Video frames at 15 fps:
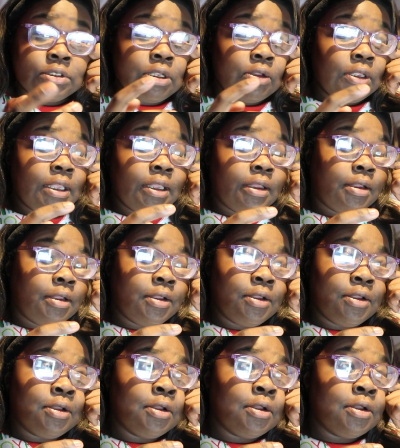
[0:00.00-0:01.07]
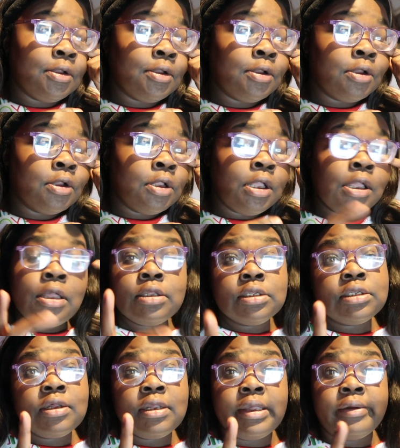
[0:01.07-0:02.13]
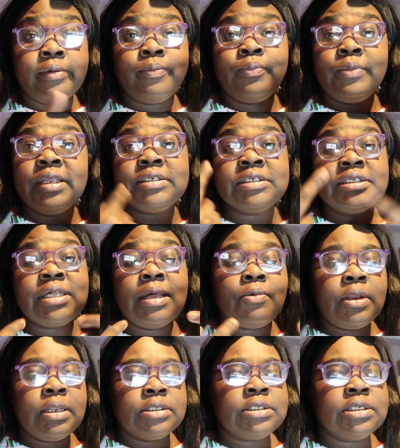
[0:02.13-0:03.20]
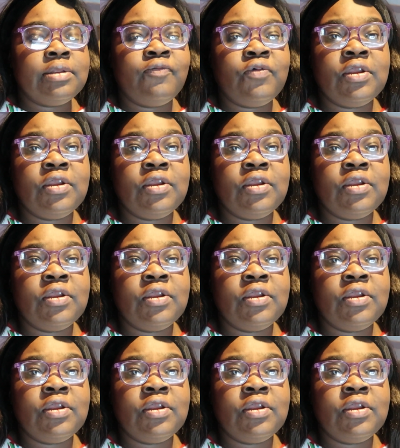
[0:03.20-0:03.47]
So yeah. Let's just hop right into the